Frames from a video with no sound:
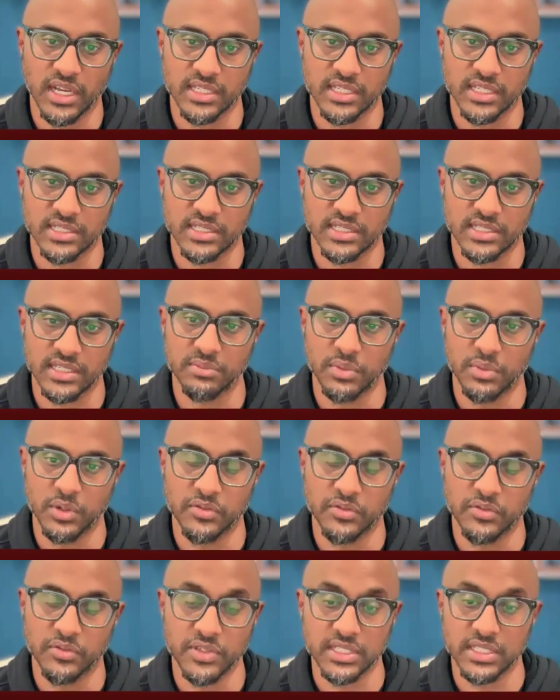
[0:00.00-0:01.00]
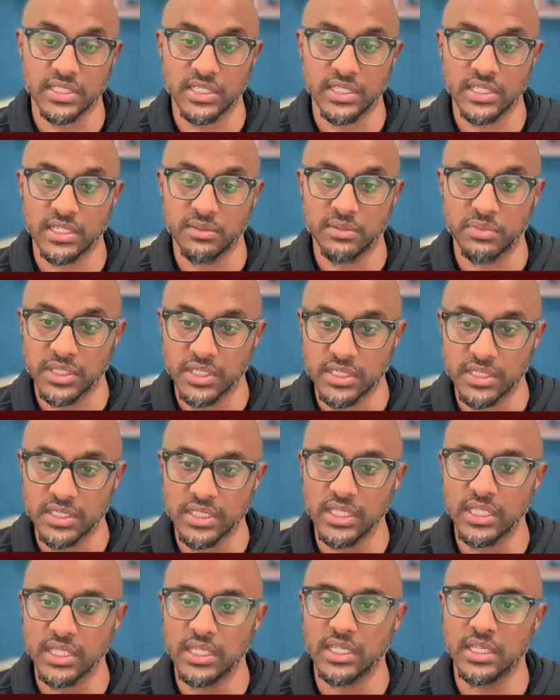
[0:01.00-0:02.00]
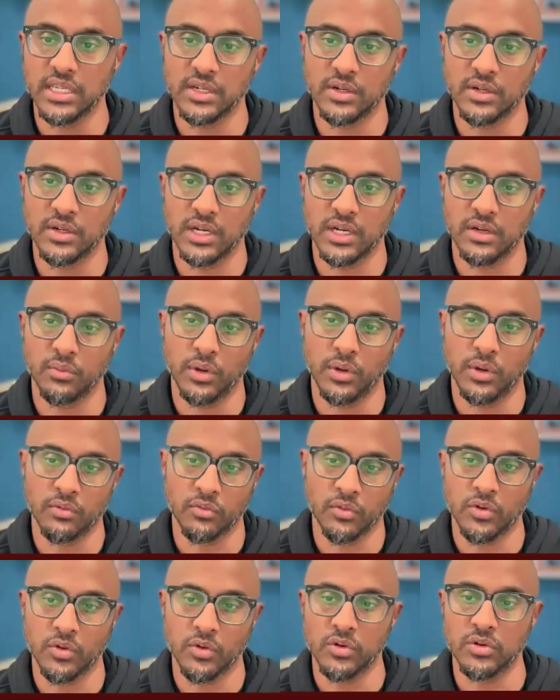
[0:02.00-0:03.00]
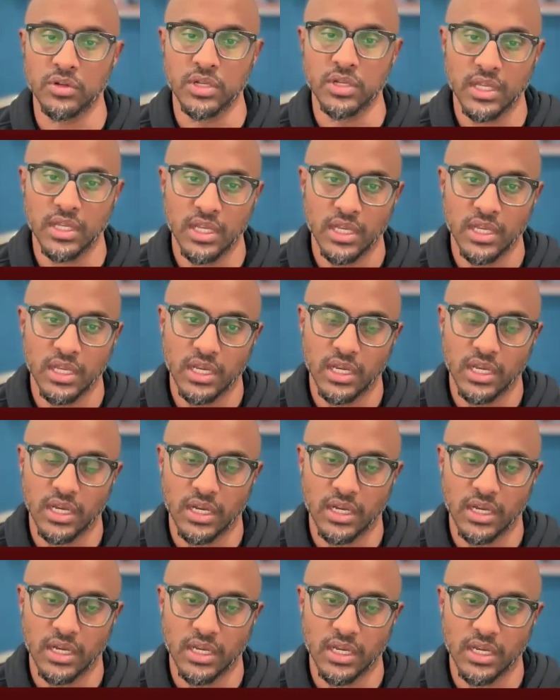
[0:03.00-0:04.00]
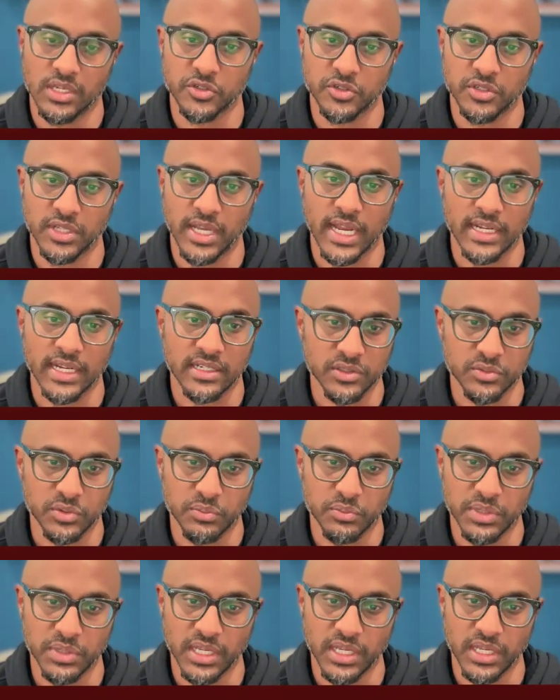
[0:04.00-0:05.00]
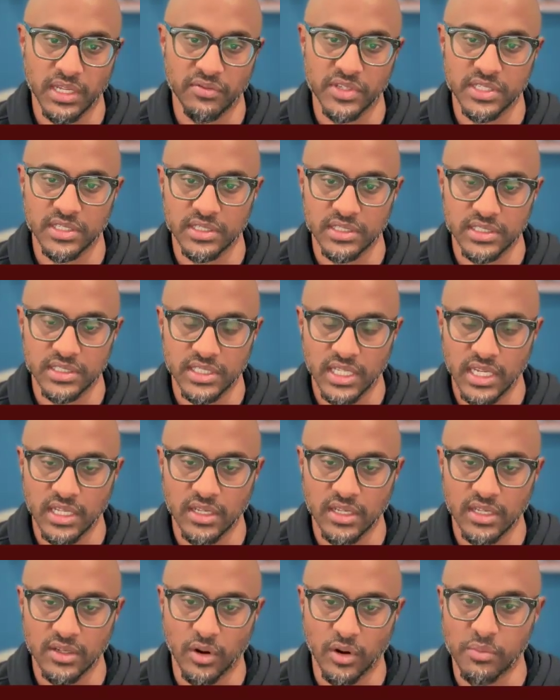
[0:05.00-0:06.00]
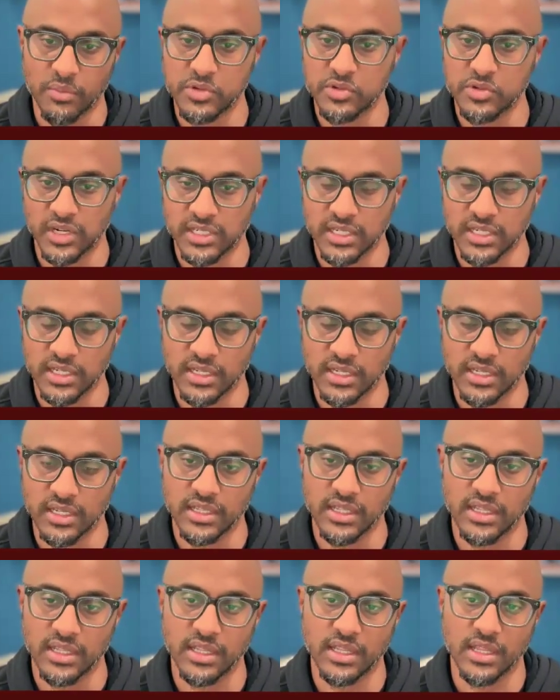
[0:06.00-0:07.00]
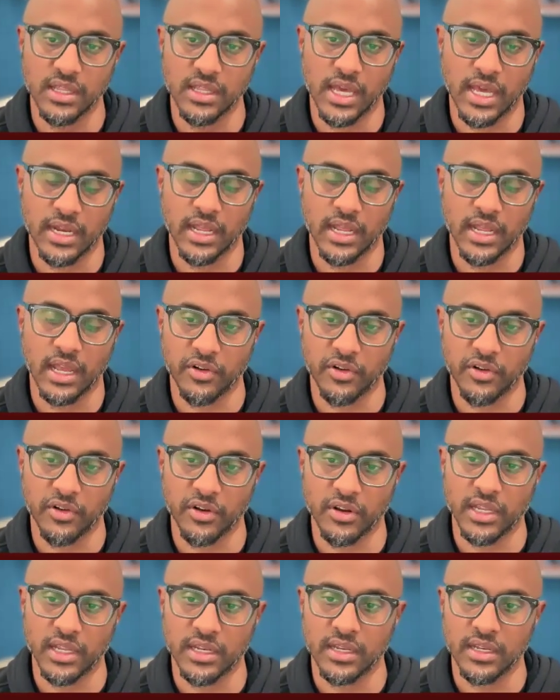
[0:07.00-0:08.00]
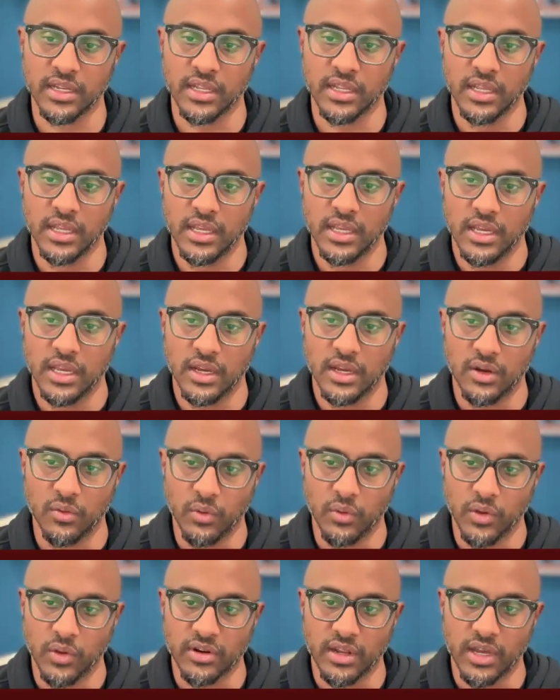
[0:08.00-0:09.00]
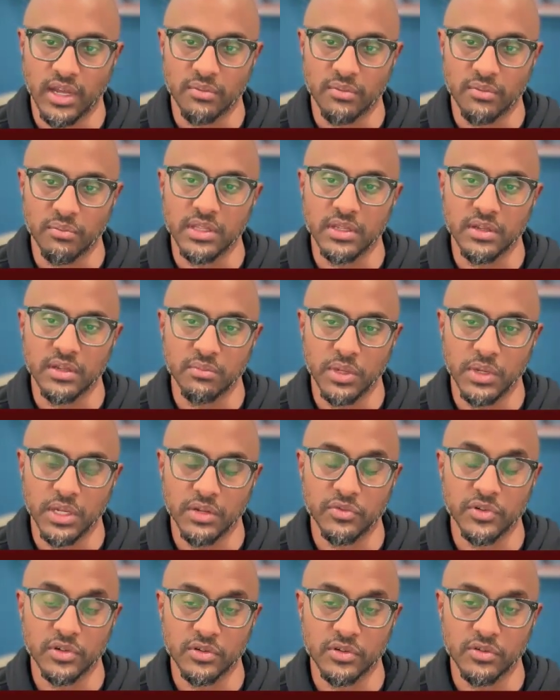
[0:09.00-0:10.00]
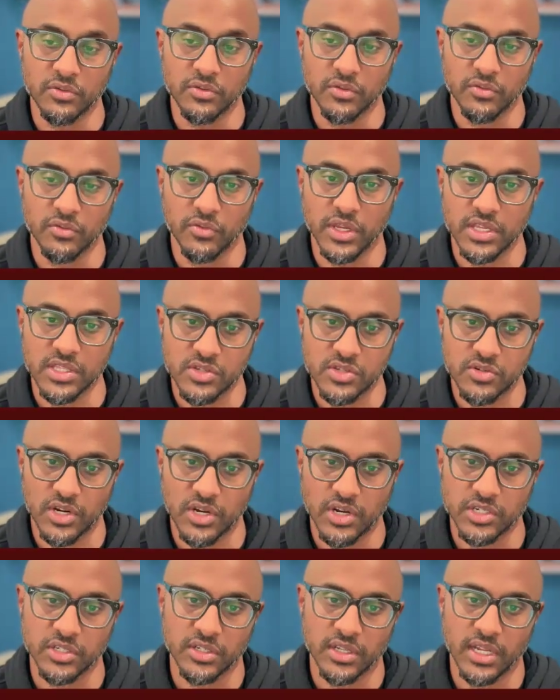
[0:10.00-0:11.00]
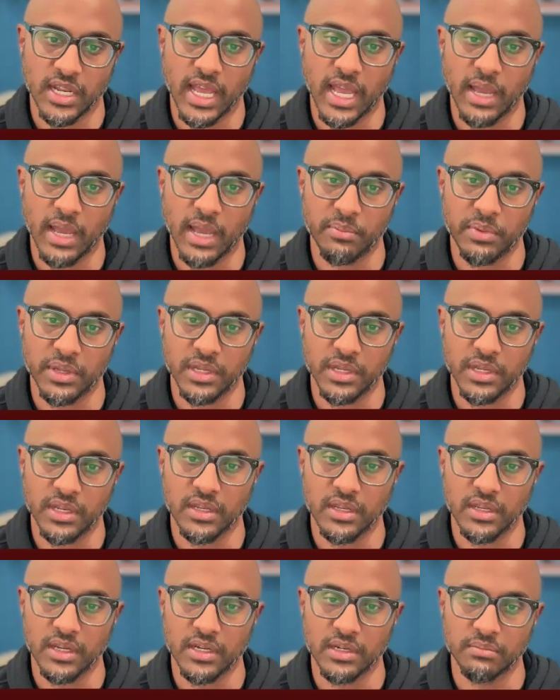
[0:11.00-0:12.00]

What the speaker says: Gaza, both physically and politically, what role external actors would play in facilitating or obstructing that effort, and whether or not meaningful reconstruction could happen